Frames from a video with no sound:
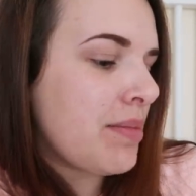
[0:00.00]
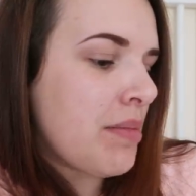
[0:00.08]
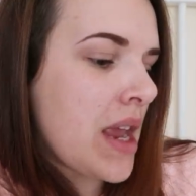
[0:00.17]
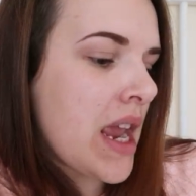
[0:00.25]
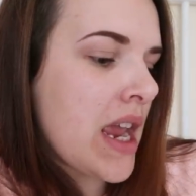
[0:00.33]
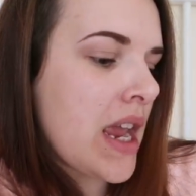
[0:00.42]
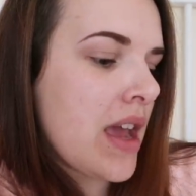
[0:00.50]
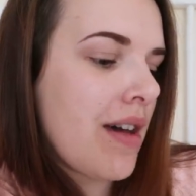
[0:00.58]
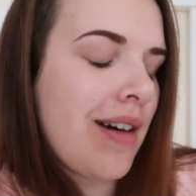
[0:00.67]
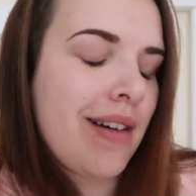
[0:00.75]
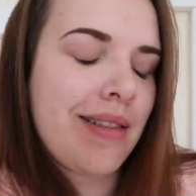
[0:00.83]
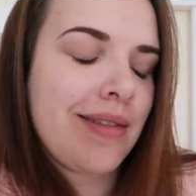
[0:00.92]
me,
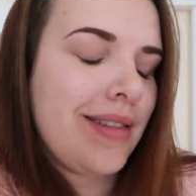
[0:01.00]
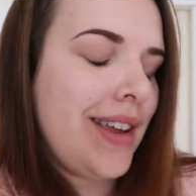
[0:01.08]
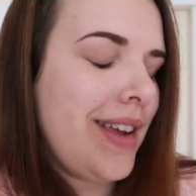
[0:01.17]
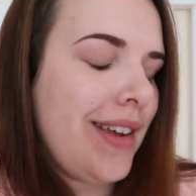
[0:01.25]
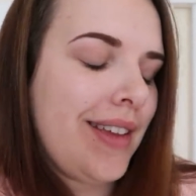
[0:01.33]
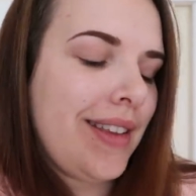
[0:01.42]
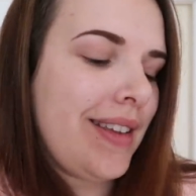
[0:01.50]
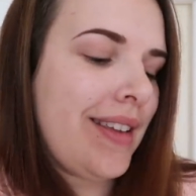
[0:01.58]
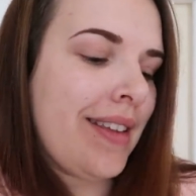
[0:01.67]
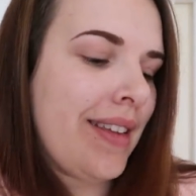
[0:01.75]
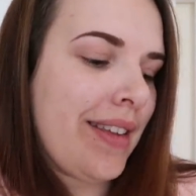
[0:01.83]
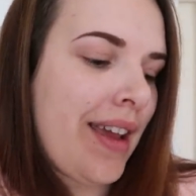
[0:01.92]
this
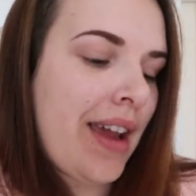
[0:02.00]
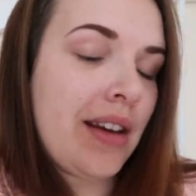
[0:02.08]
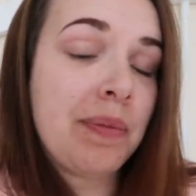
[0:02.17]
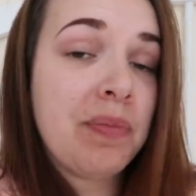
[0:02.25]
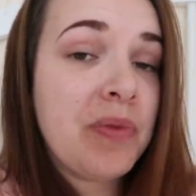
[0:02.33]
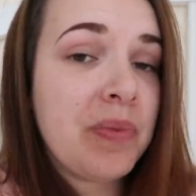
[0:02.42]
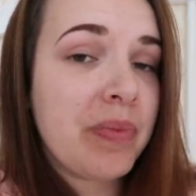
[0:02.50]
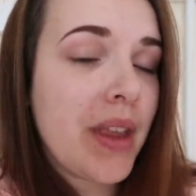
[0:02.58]
is insane.